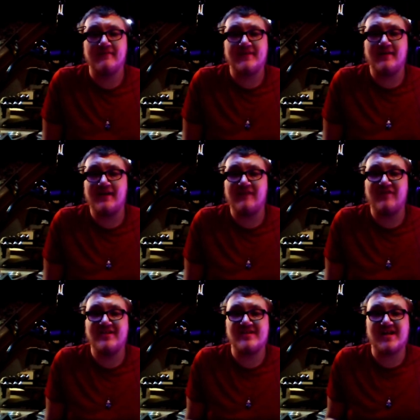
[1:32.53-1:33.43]
30th,
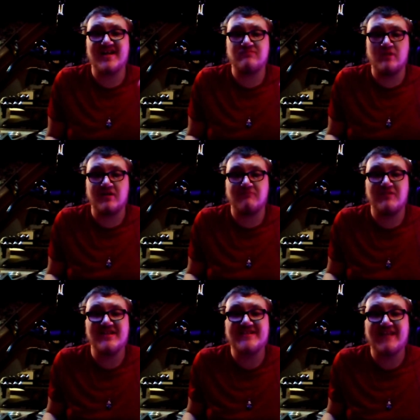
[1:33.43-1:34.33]
and if you guys want to go
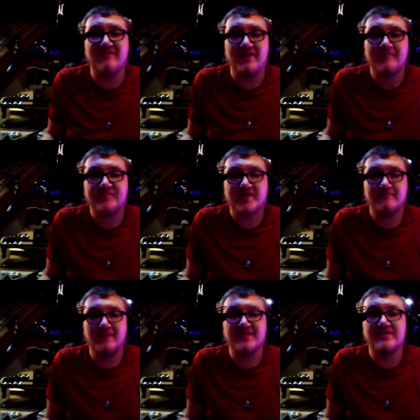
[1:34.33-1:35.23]
pre-save it,
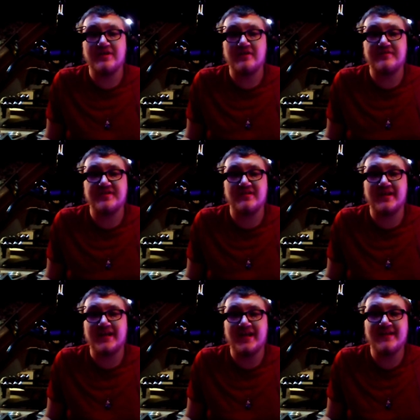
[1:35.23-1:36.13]
make sure you go to the
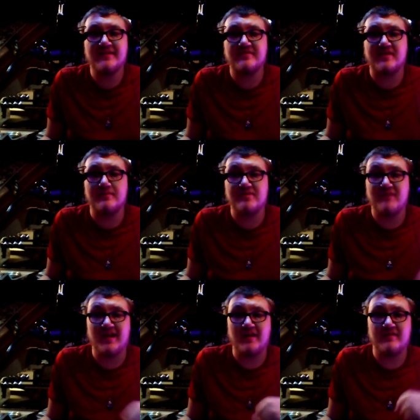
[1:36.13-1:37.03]
link in the description
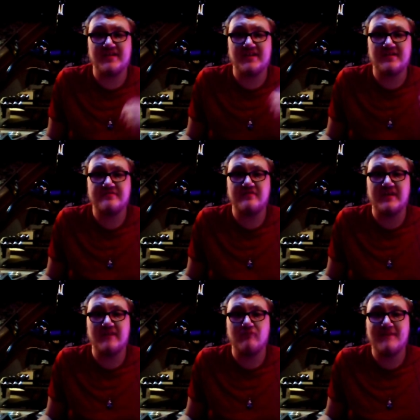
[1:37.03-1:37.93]
where you can go to the
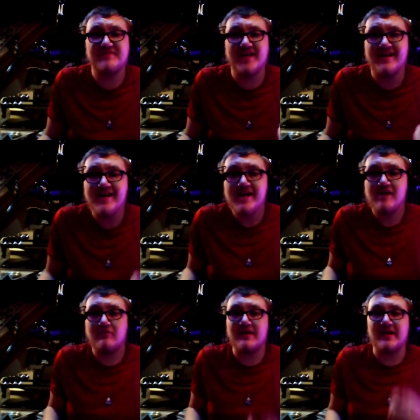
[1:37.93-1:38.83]
DistroKid website
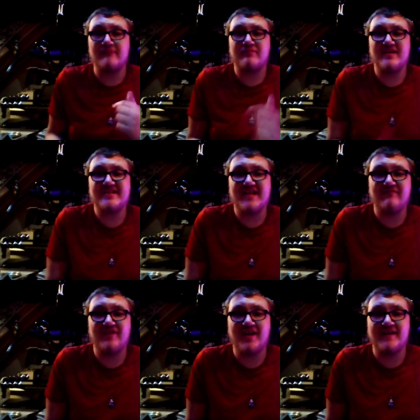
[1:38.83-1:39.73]
where you can pre-save
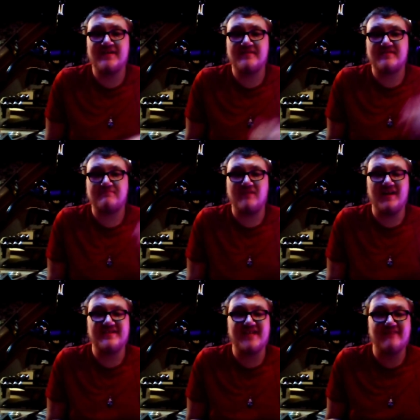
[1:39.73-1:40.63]
it, and those
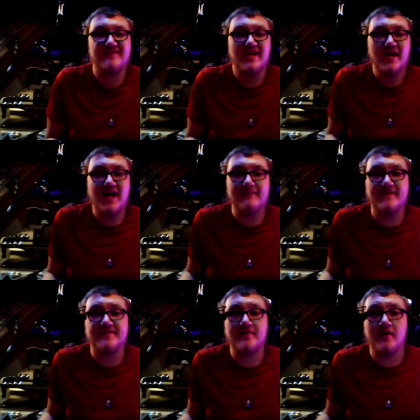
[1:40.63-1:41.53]
pre-saves help
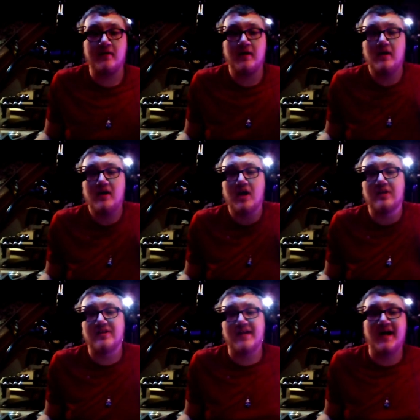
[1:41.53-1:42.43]
the song a
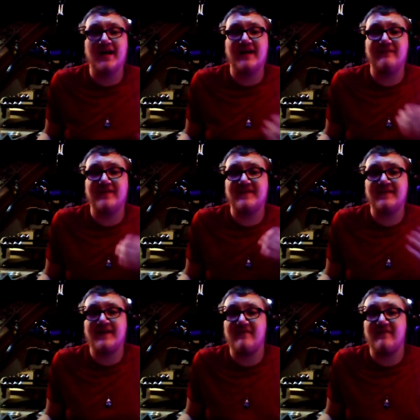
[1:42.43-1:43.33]
lot if it
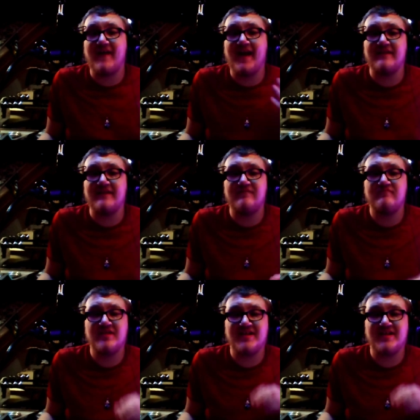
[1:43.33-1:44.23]
didn't have any
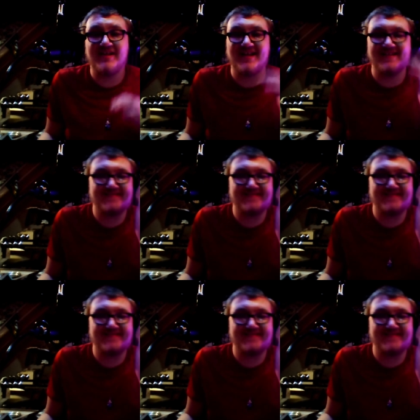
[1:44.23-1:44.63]
uh,